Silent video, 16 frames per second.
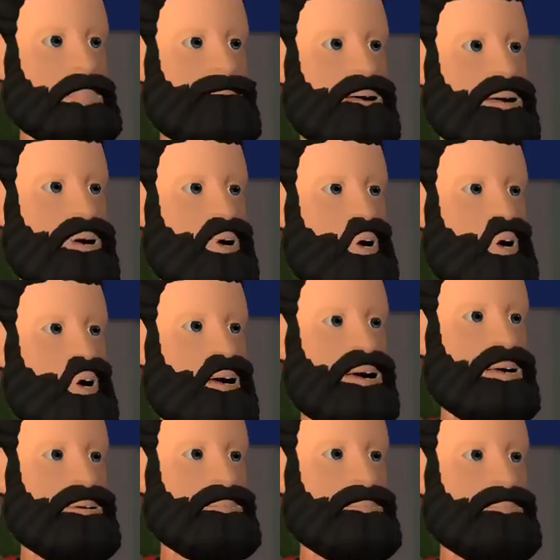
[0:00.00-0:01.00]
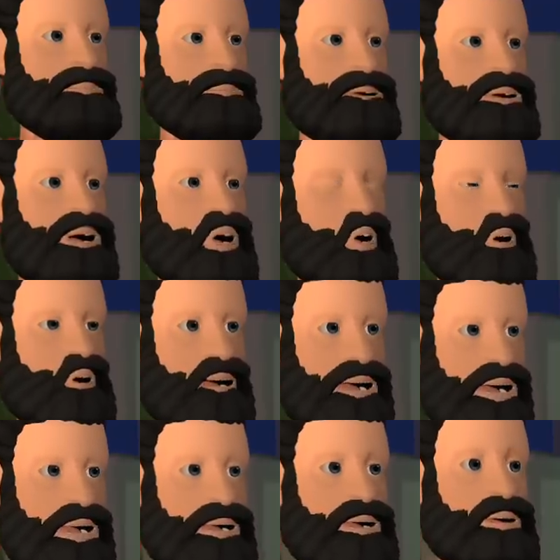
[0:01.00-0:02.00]
Hey Julie, are you
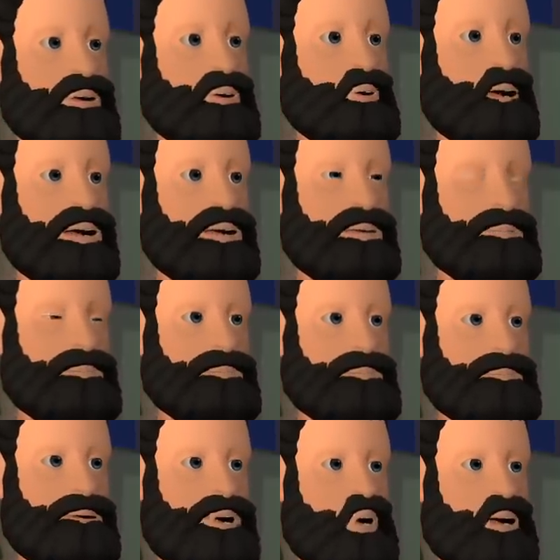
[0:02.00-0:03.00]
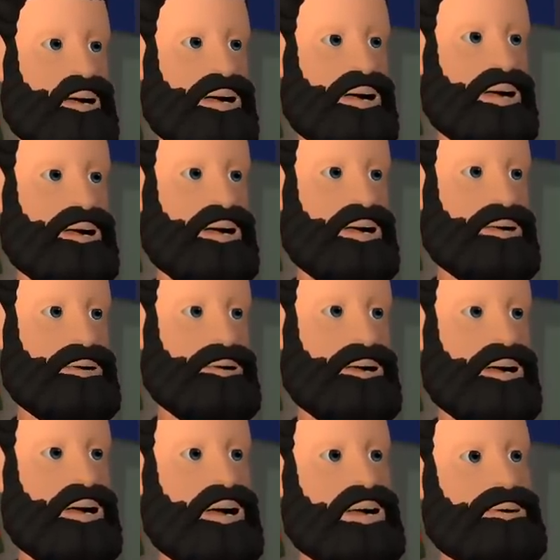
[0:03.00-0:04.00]
feeling okay? You look a little
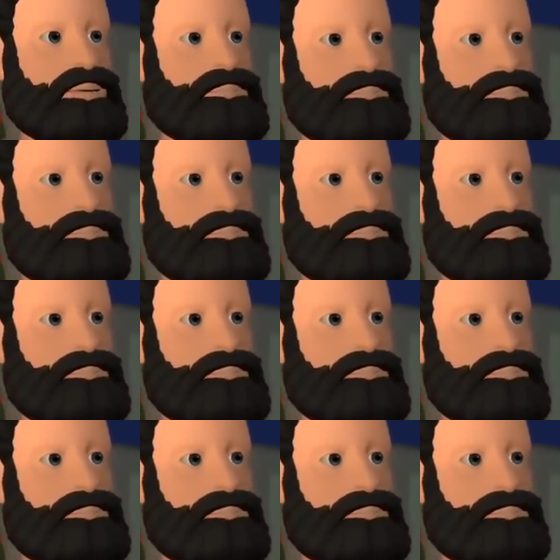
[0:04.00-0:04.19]
sad.